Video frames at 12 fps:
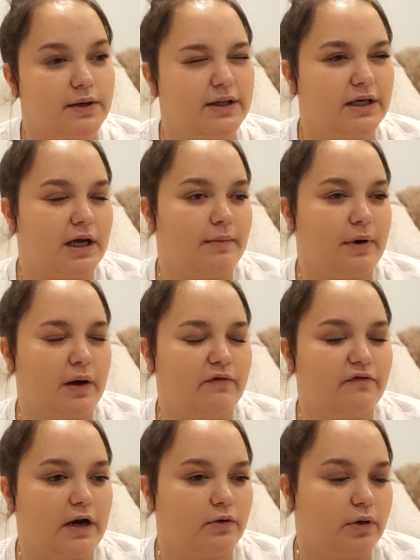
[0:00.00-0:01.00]
So I think I might
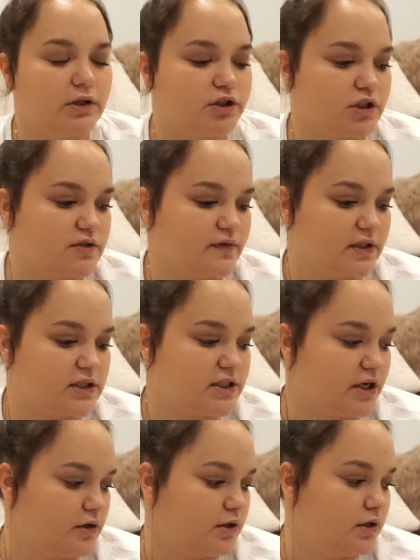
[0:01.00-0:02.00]
find one just for
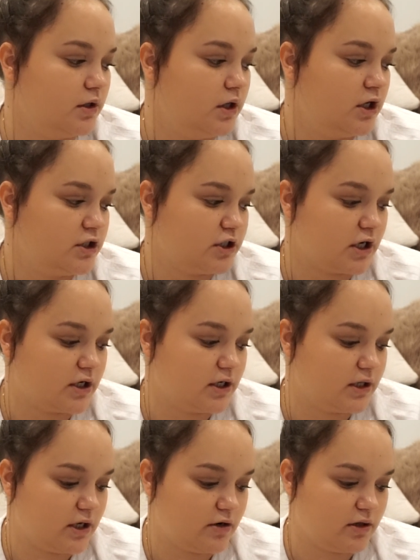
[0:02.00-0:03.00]
this year and chuck it
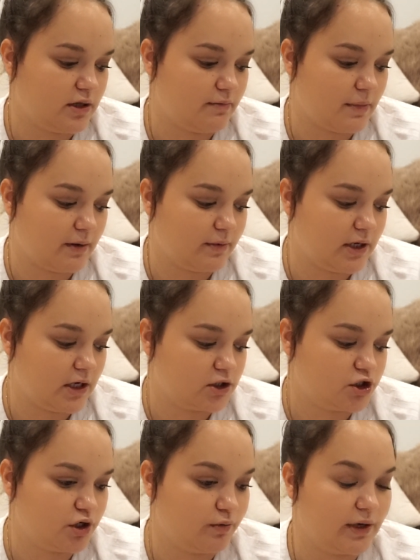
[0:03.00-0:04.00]
in there. And then maybe
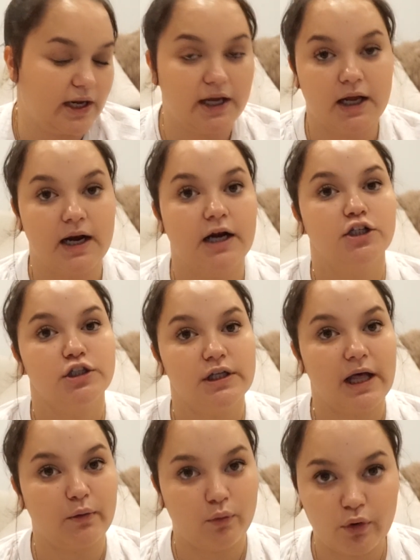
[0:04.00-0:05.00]
next year when he can actually
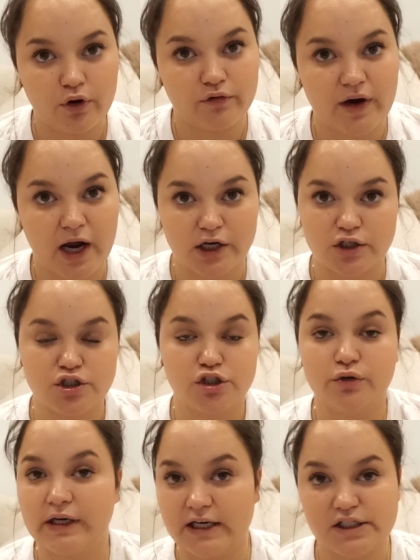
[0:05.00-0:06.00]
like walk around and
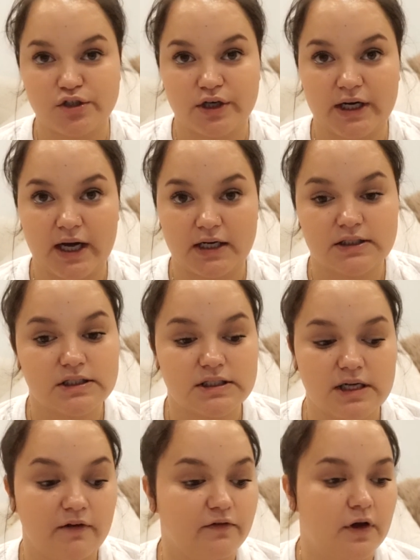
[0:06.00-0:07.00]
do an Easter egg hunt and
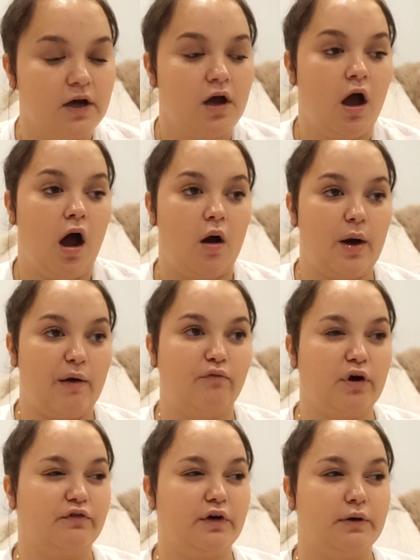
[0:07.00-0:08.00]
stuff, I'll have
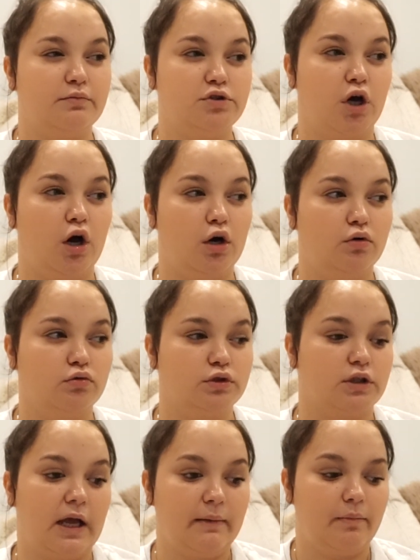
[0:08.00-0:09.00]
one for him to hold
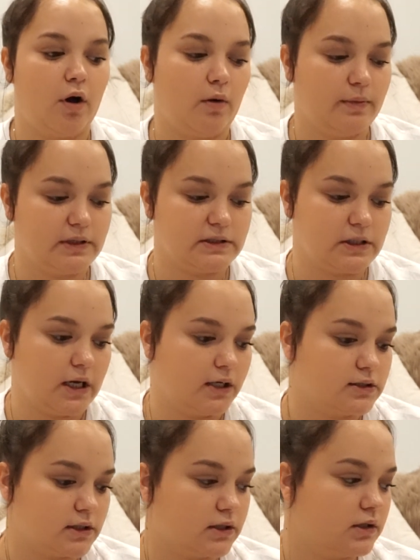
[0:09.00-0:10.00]
and like pop his
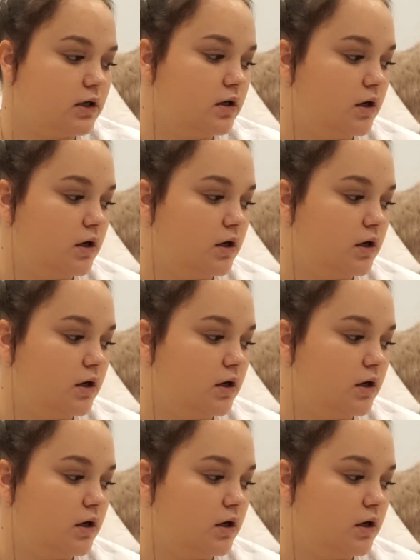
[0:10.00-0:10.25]
eggs in.